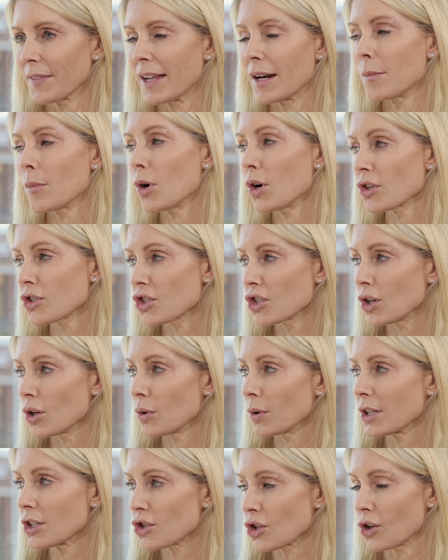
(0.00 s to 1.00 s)
And I'm
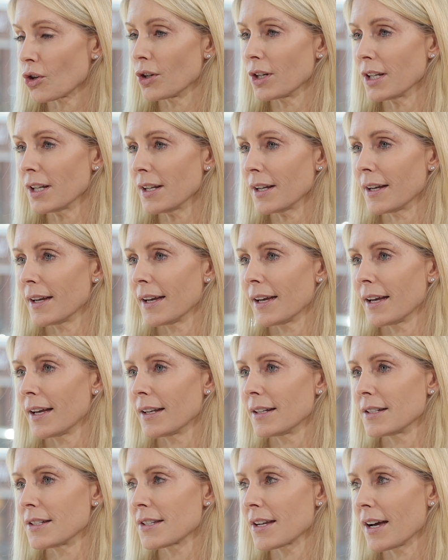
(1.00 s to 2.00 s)
also an attorney,
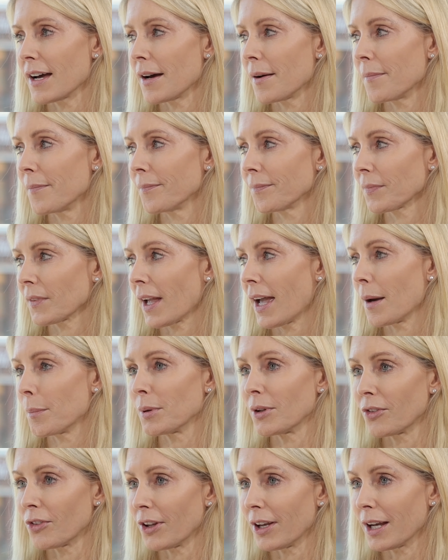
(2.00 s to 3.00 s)
and
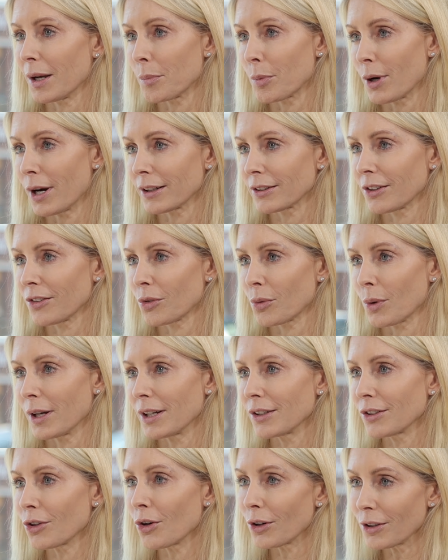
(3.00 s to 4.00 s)
happy to say I practice right
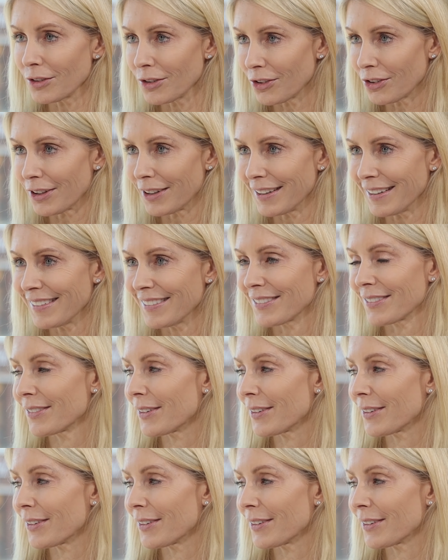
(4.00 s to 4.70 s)
in Garden City,